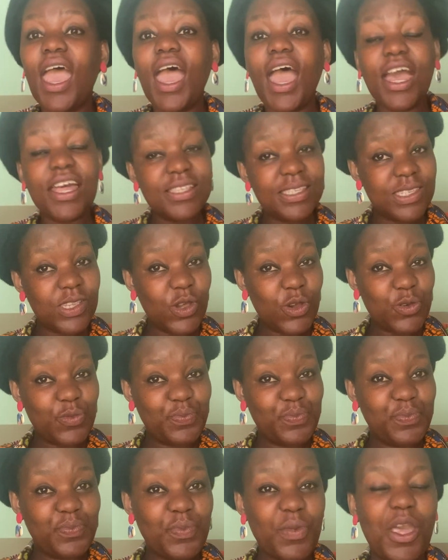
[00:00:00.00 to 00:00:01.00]
And so,
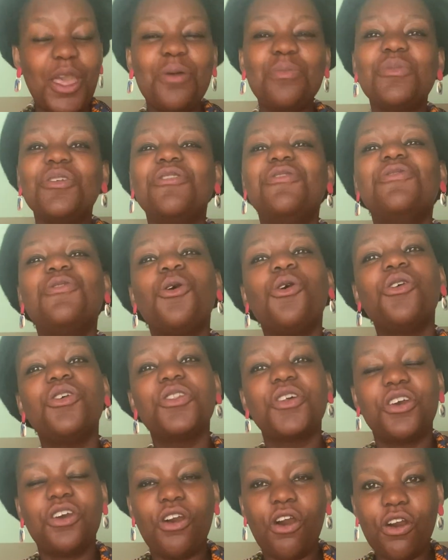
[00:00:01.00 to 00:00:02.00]
before the
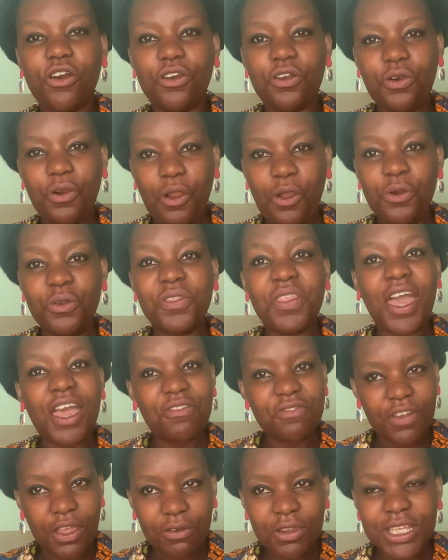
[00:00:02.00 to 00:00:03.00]
cock crowed that
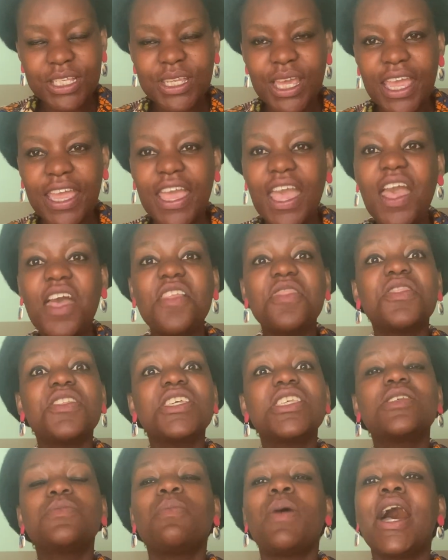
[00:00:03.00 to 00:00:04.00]
very day, the
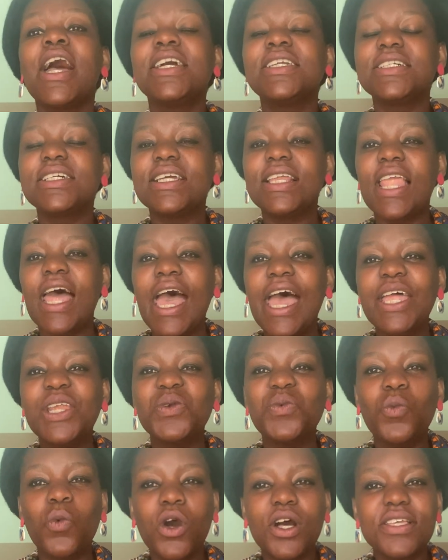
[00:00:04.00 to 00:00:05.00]
Spider clan
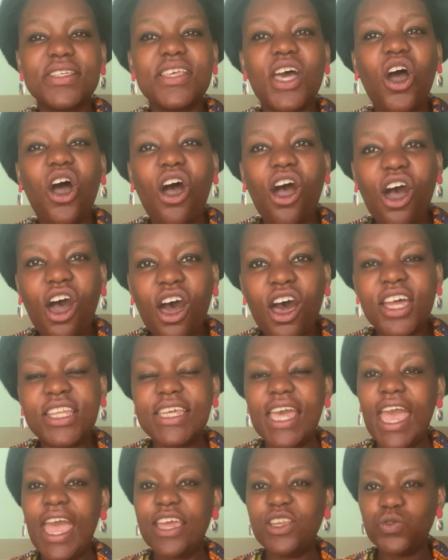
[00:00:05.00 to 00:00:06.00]
was hard at